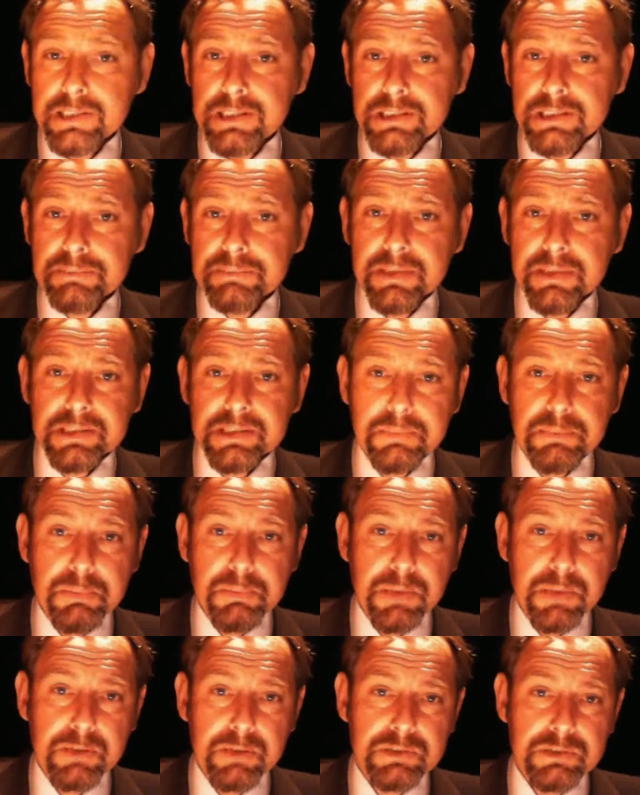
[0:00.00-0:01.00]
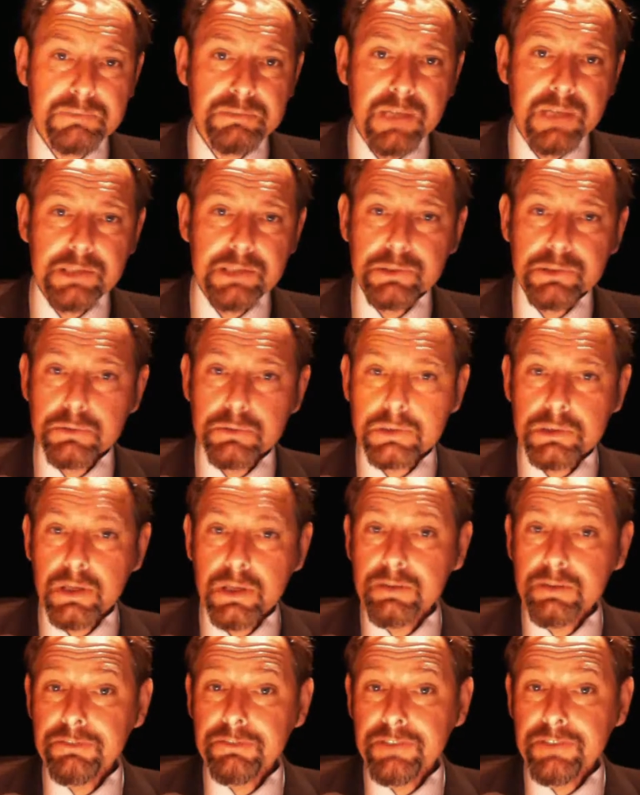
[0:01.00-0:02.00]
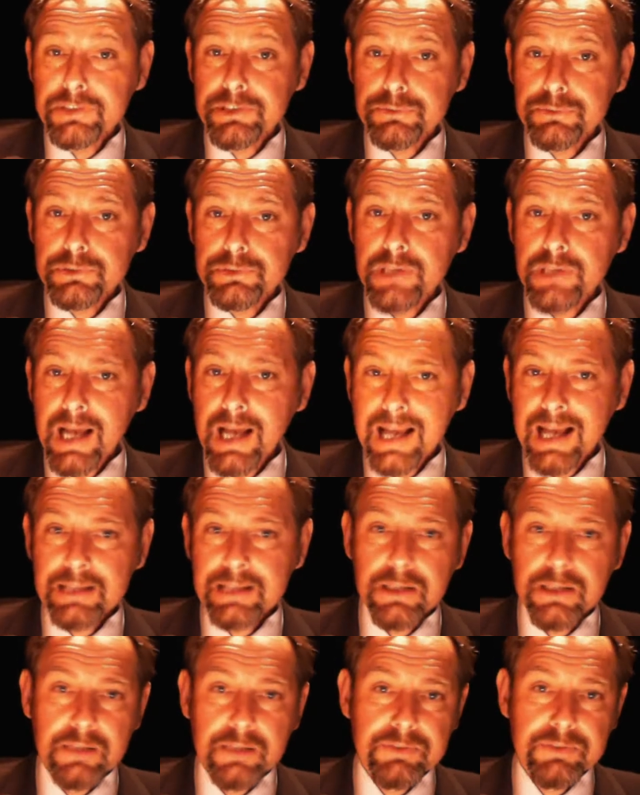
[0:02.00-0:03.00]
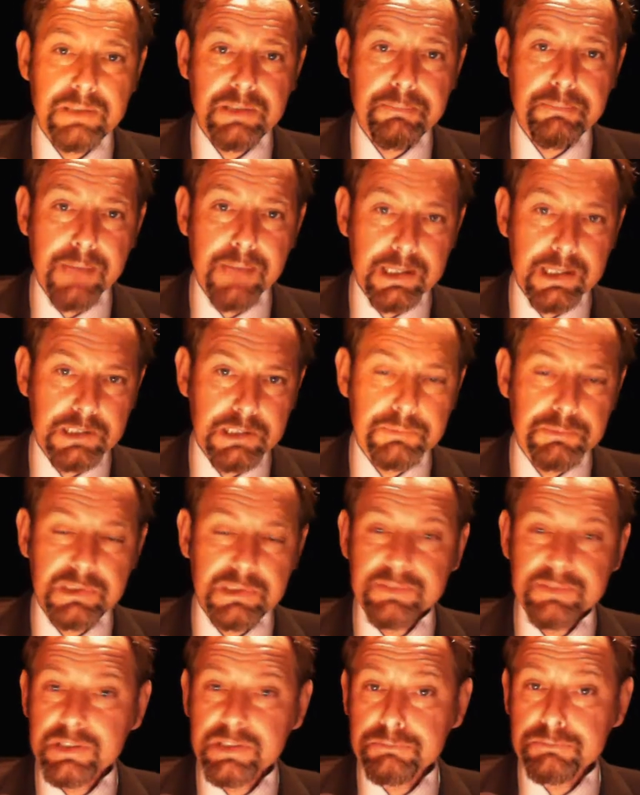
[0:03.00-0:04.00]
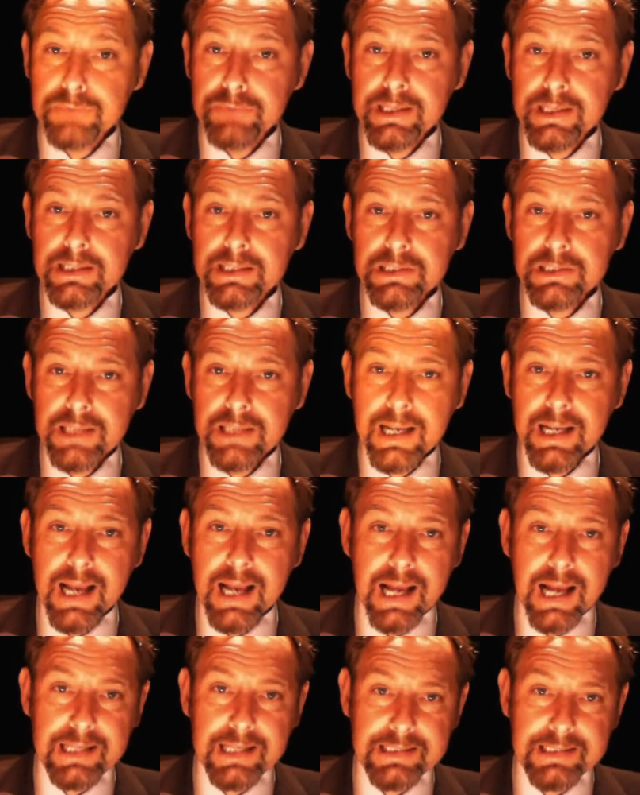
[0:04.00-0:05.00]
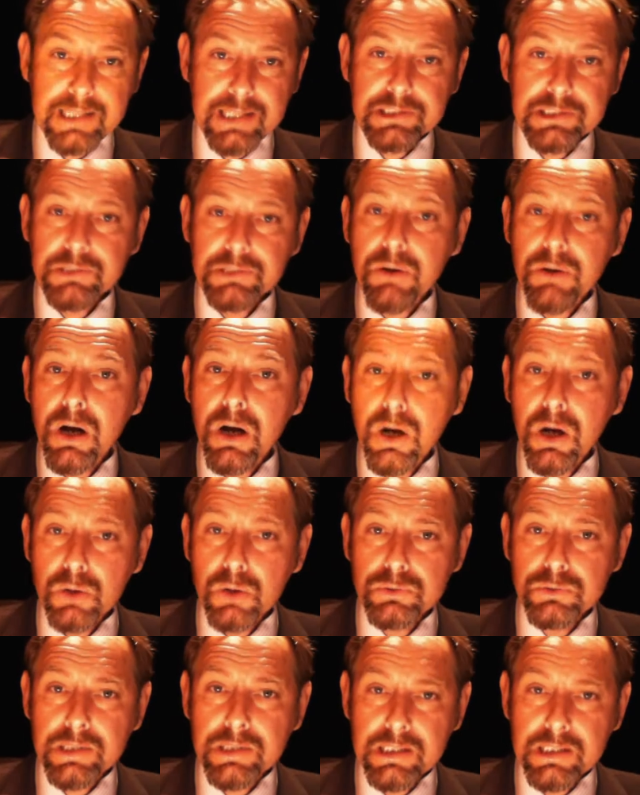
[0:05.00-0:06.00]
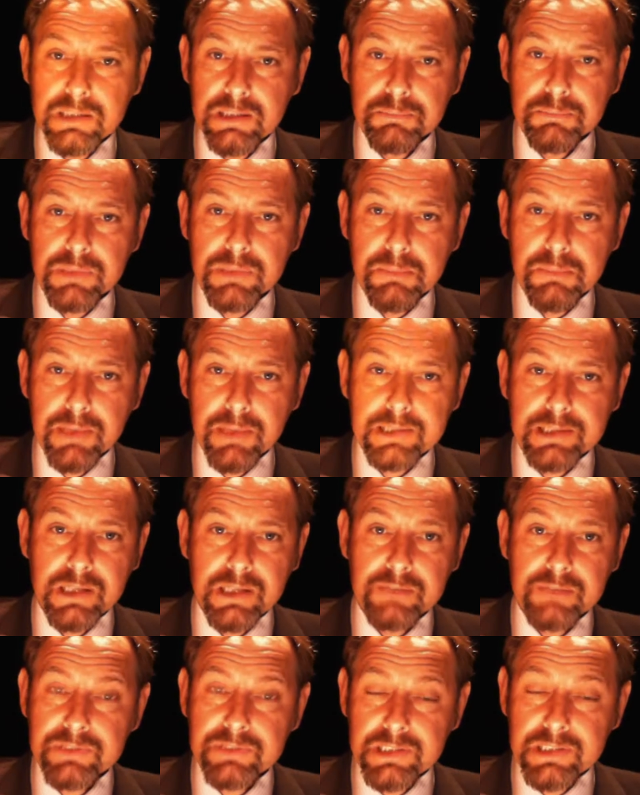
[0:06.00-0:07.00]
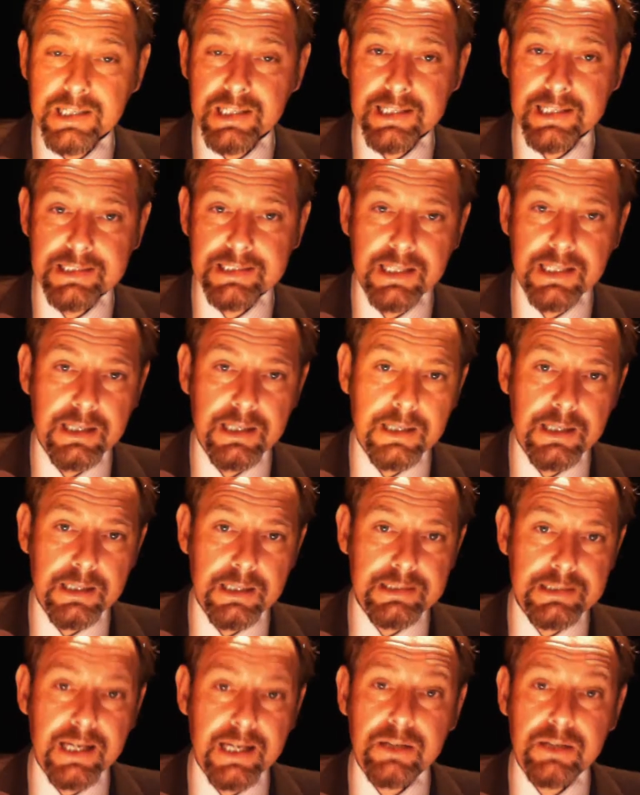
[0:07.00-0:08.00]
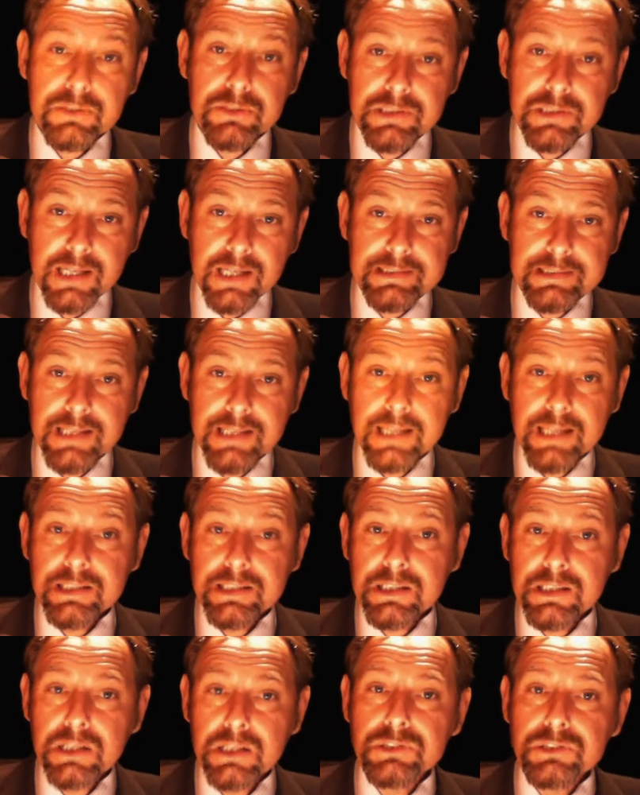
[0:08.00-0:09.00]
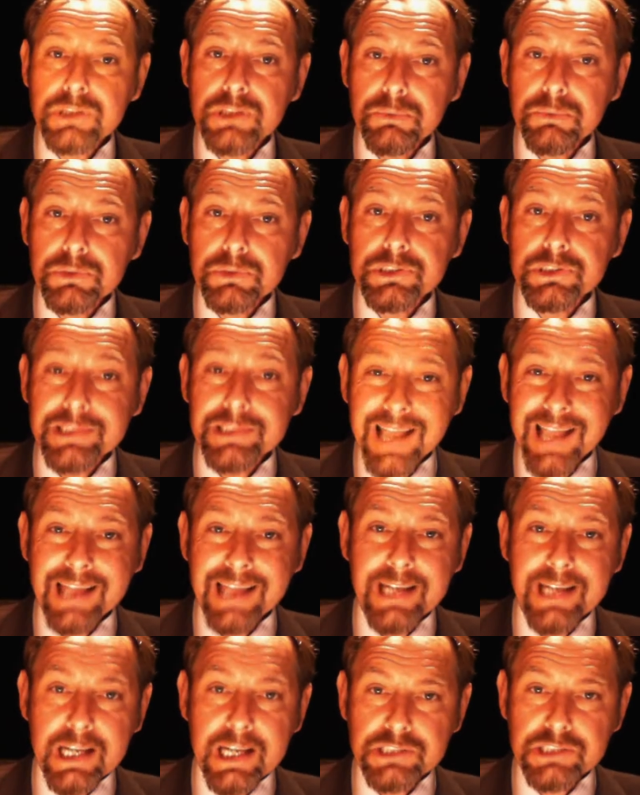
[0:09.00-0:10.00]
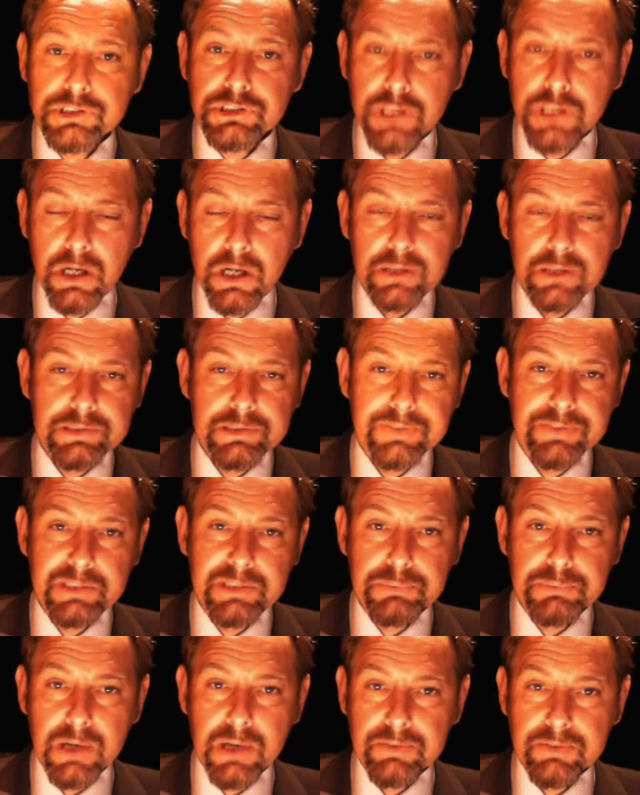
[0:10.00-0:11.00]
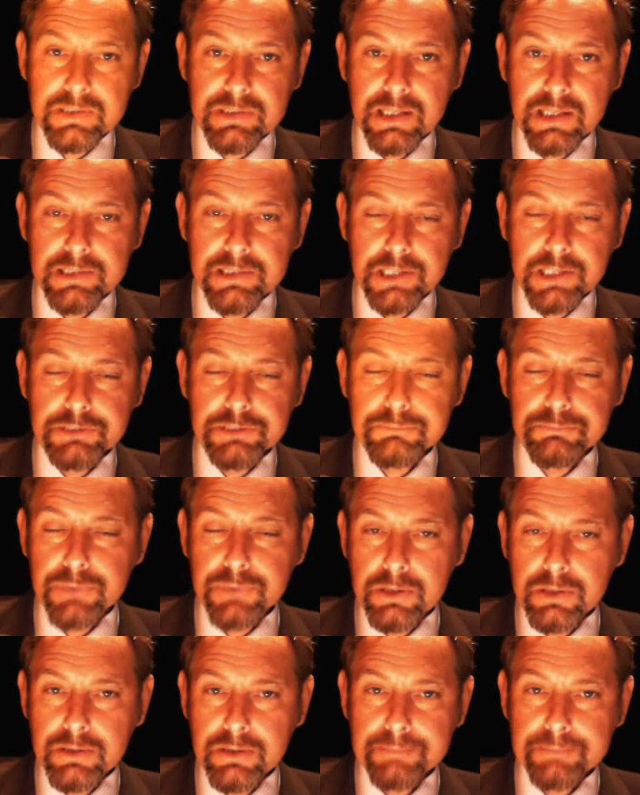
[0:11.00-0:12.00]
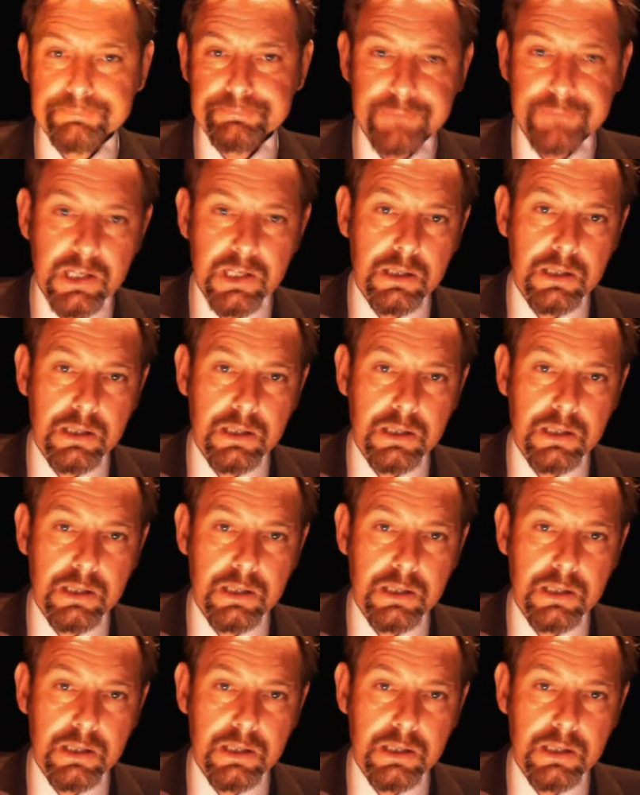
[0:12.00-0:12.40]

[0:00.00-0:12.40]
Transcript: dismissed a proposal by Eurozone officials to hand over the management of its real estate assets to a holding company based overseas, saying on Saturday the country would stay in charge of its privatisation programme.